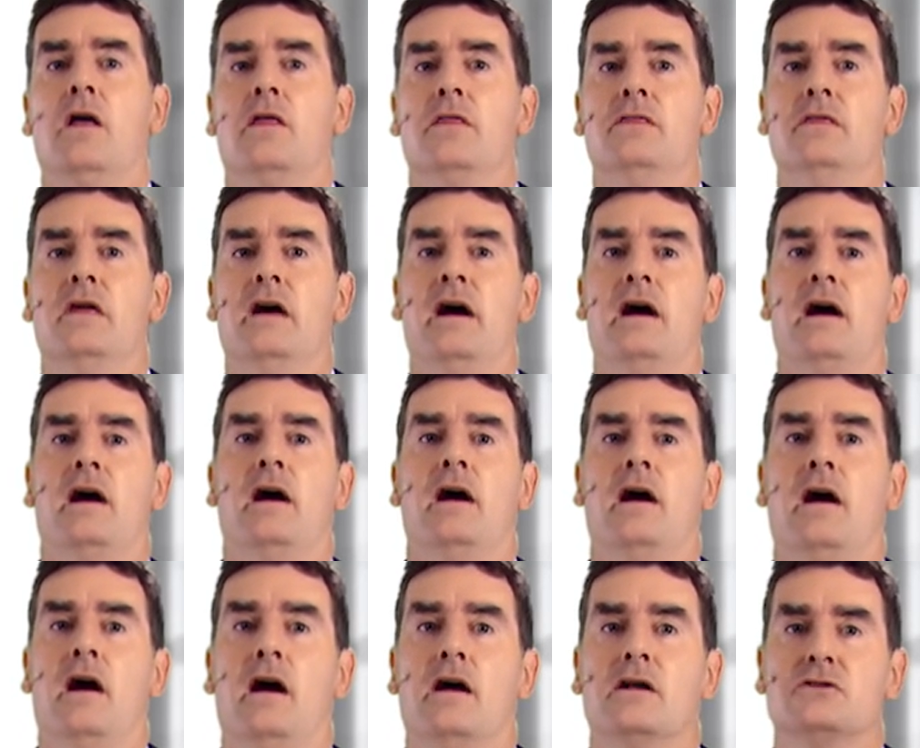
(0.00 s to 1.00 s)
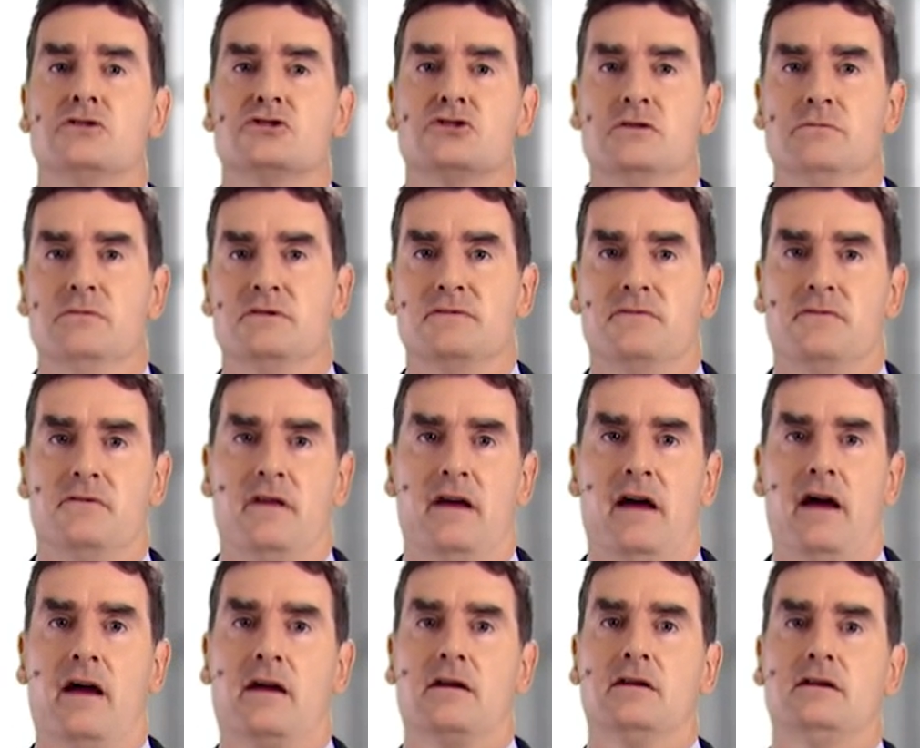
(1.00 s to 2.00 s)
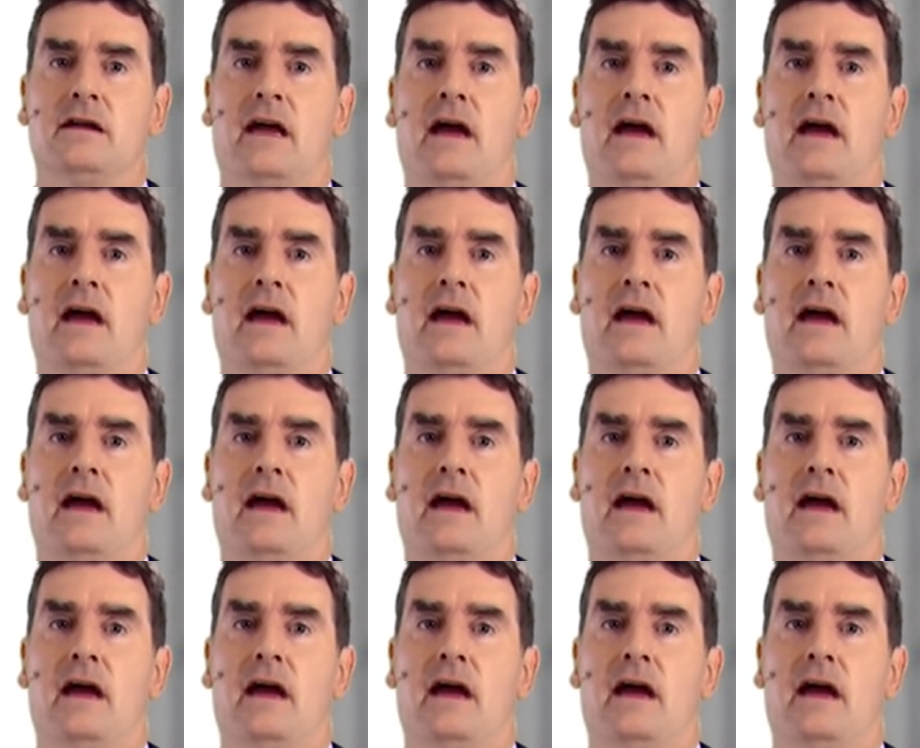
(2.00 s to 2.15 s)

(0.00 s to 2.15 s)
their treatment of their